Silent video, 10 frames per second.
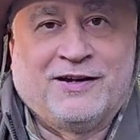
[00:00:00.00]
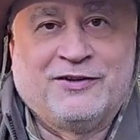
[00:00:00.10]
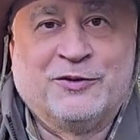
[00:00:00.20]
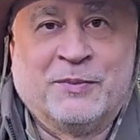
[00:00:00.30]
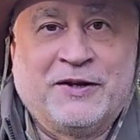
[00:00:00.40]

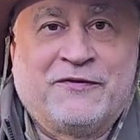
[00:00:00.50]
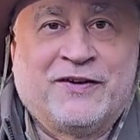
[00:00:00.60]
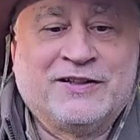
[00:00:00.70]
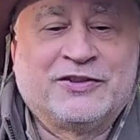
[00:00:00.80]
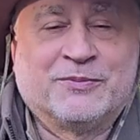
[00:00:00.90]
you might
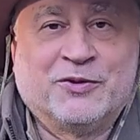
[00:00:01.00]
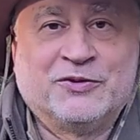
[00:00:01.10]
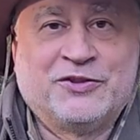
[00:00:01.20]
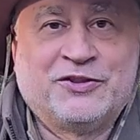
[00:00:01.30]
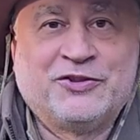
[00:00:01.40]
find some
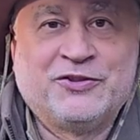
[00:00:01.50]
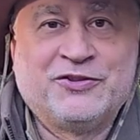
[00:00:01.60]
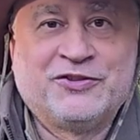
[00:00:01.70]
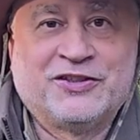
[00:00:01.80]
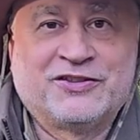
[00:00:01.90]
older
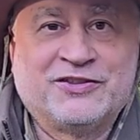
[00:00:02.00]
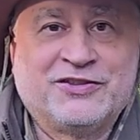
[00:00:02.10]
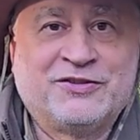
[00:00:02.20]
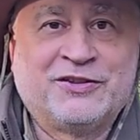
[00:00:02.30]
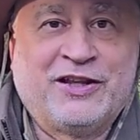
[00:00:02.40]

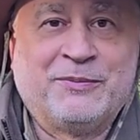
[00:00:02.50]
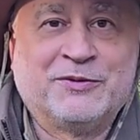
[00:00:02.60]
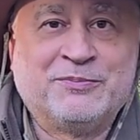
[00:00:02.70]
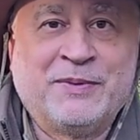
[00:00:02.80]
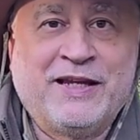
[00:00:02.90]
226s
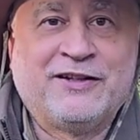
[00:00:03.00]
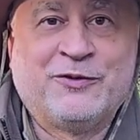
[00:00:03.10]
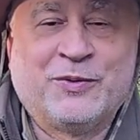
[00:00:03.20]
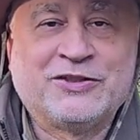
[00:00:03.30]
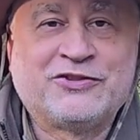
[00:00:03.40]
labeled made
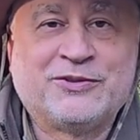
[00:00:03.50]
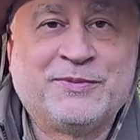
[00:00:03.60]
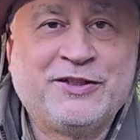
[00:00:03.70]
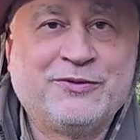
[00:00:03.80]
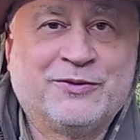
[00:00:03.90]
in West
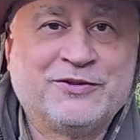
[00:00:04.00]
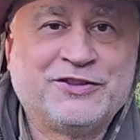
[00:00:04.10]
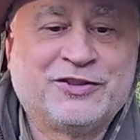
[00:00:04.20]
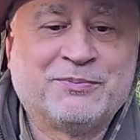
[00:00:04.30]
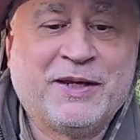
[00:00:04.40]
Germany or
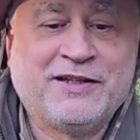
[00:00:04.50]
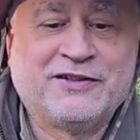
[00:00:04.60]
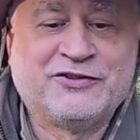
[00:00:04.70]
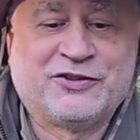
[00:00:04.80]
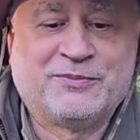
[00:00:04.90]
just made
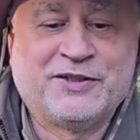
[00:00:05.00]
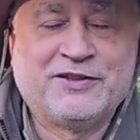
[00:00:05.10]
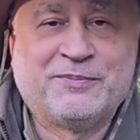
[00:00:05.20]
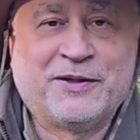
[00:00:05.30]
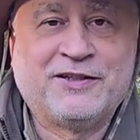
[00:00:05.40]
in Germany,
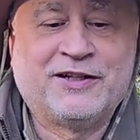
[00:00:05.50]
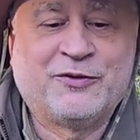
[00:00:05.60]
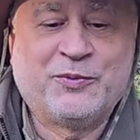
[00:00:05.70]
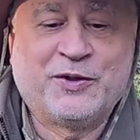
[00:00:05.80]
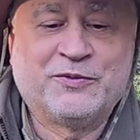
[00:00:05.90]
depending
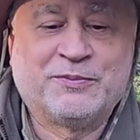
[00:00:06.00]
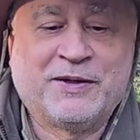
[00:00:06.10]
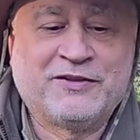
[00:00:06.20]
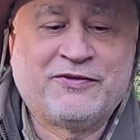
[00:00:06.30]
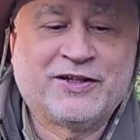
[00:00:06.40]
on when it was
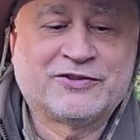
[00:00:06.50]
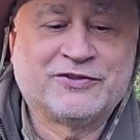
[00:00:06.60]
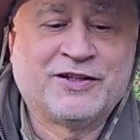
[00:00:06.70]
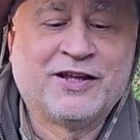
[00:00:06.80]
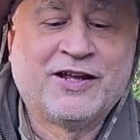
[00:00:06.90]
manufactured.